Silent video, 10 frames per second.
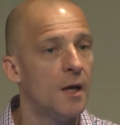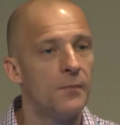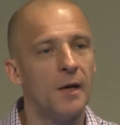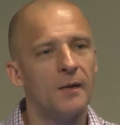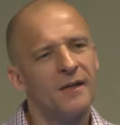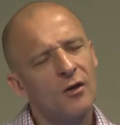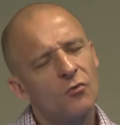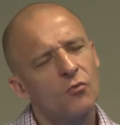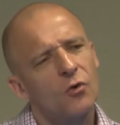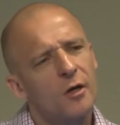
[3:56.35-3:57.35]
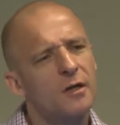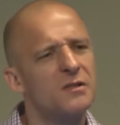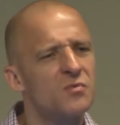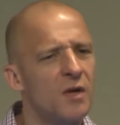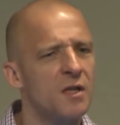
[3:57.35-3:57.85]
but they don't work
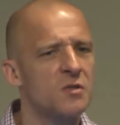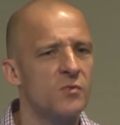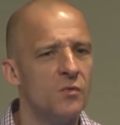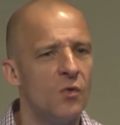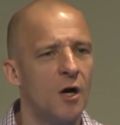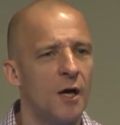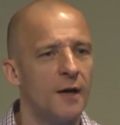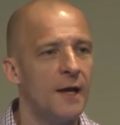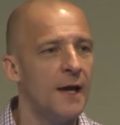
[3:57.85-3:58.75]
as well as we want.